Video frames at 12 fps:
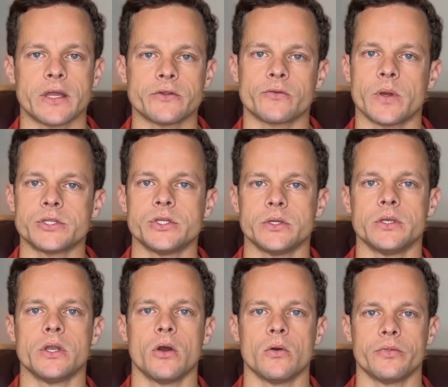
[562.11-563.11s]
I just want you to
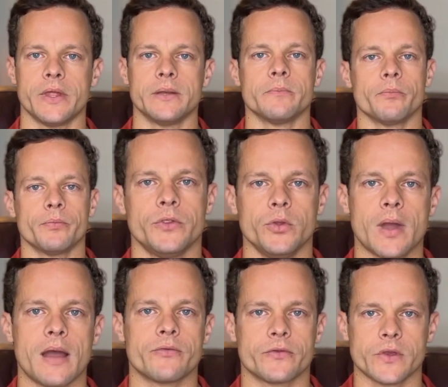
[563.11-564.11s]
know that you
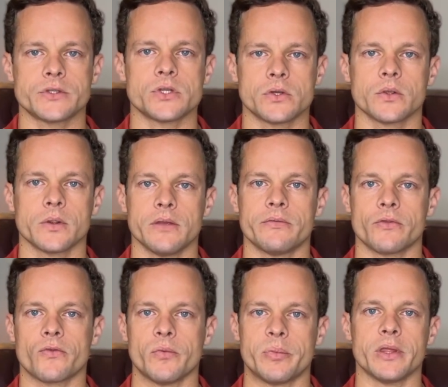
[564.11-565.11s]
have such a degree of
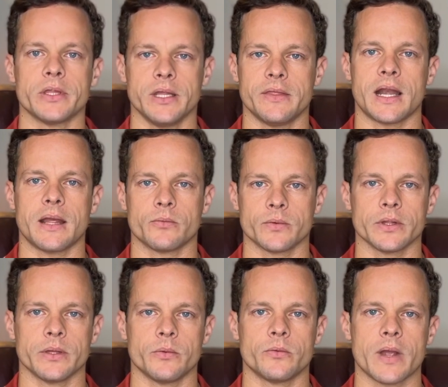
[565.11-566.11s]
instability that I
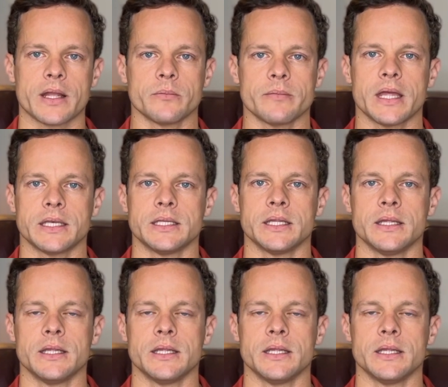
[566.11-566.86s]
really would recommend